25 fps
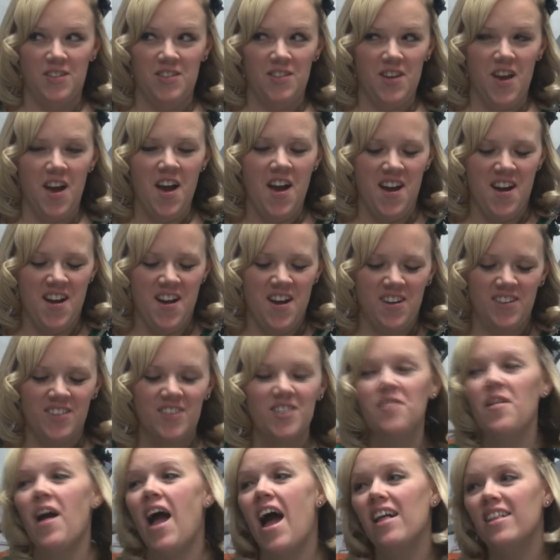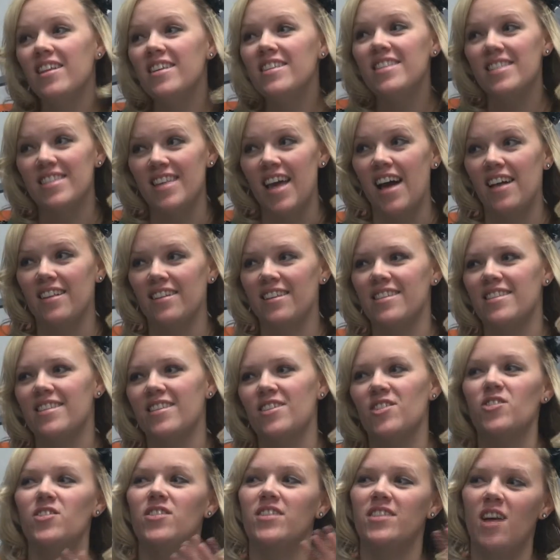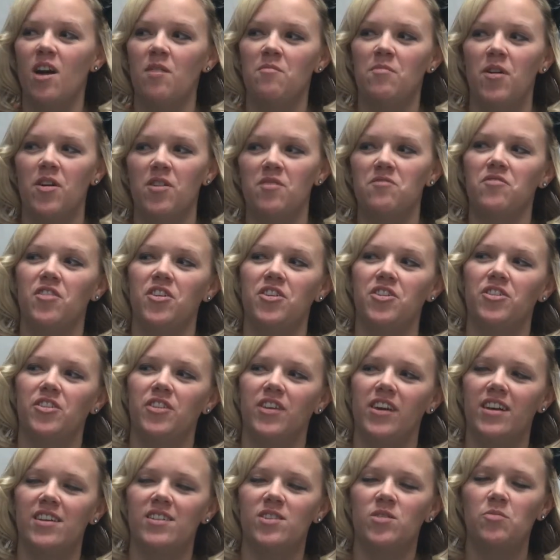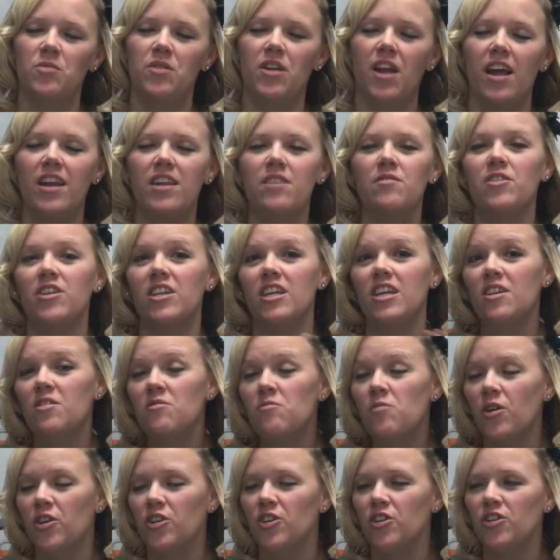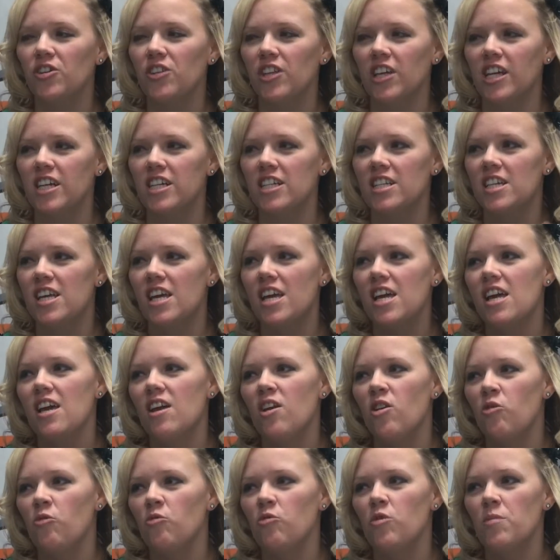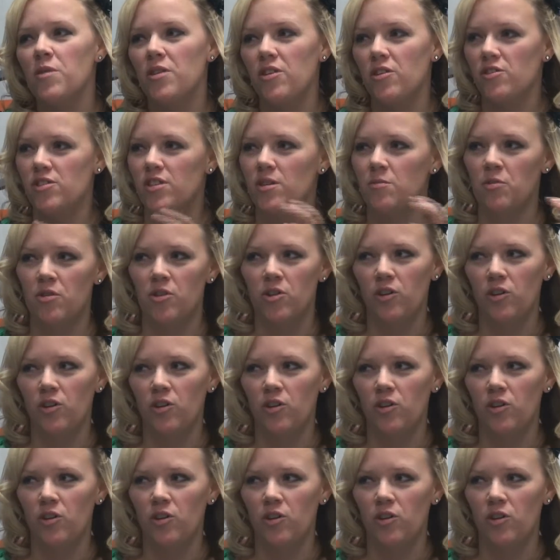So Alice is Alice, because she's not part of Wonderland. Yeah. But anyone in Wonderland will be their